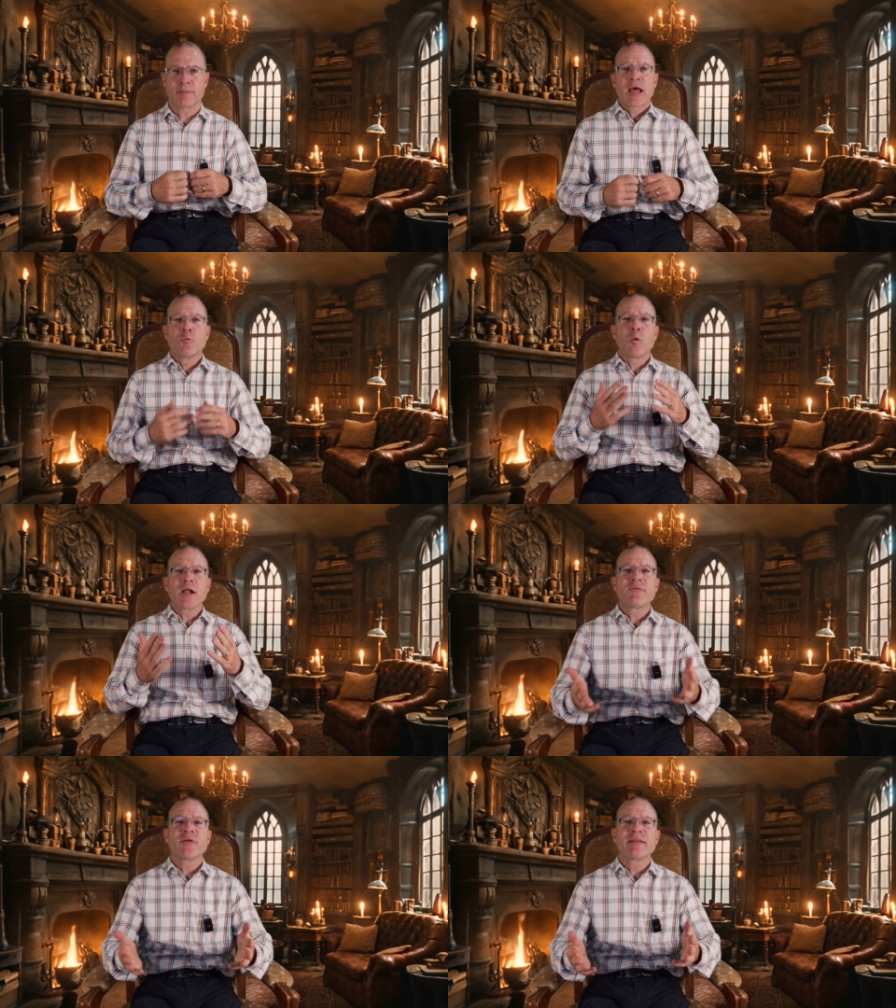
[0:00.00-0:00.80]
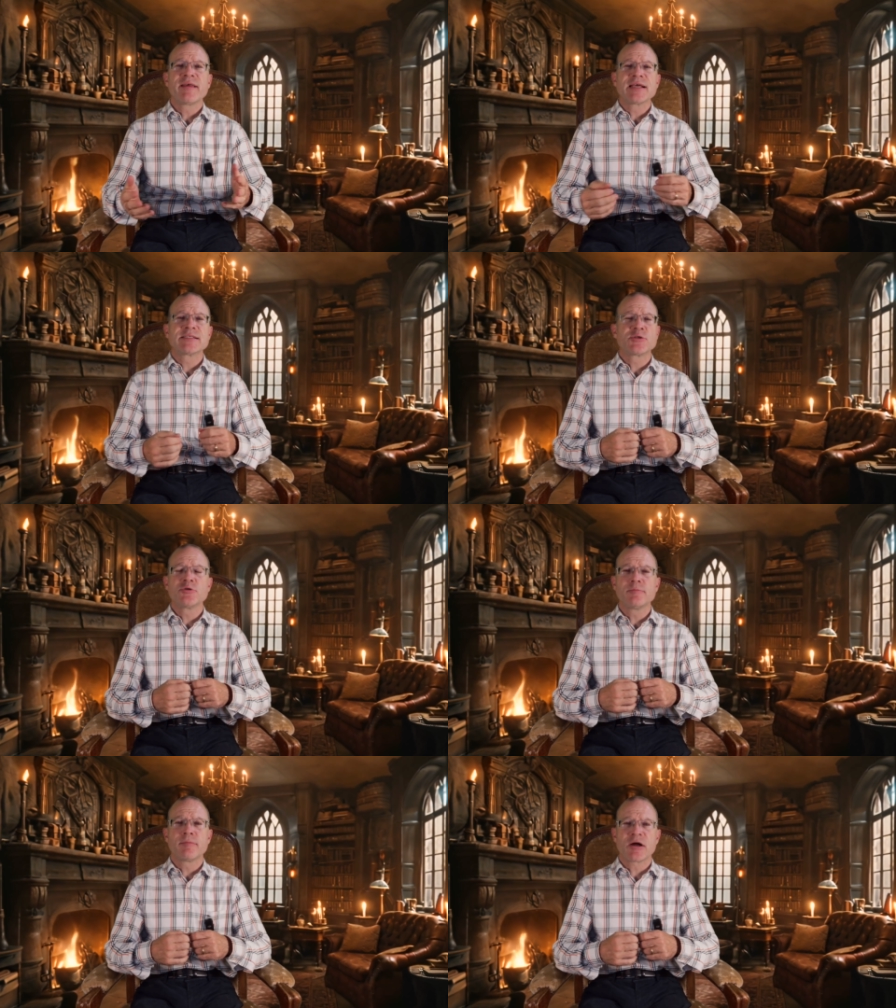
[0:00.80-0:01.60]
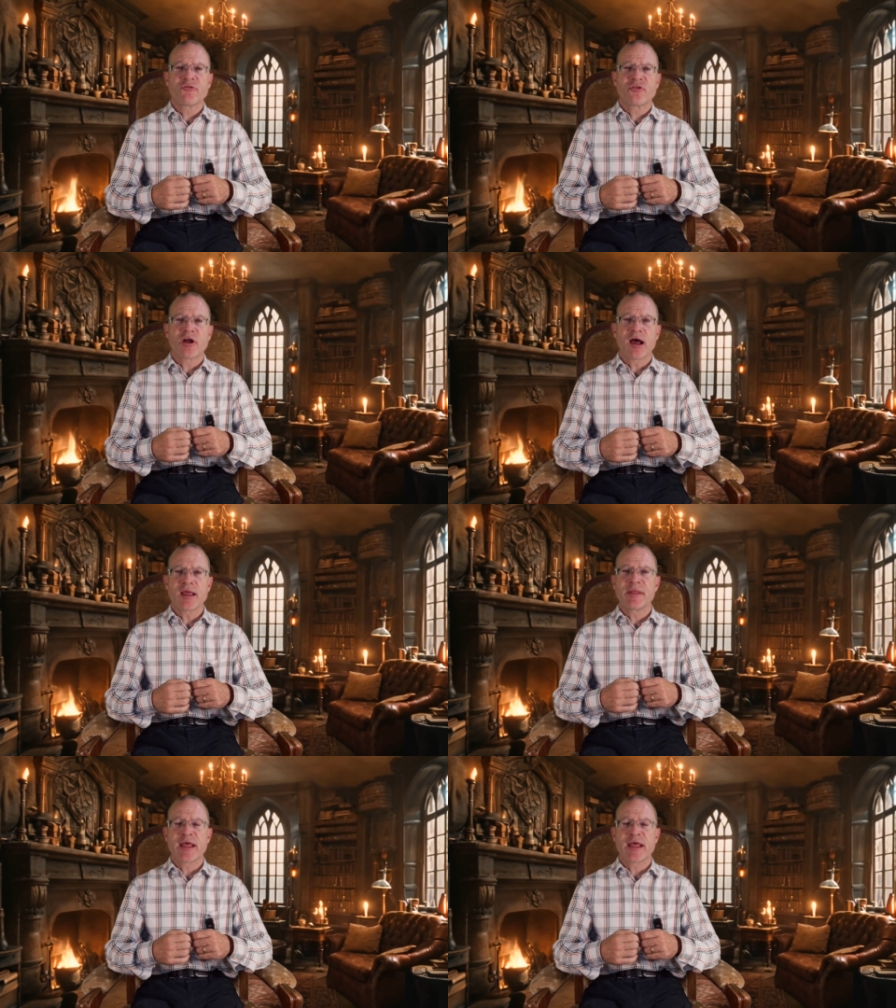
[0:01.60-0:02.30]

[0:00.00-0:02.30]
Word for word: And what if it takes too much time and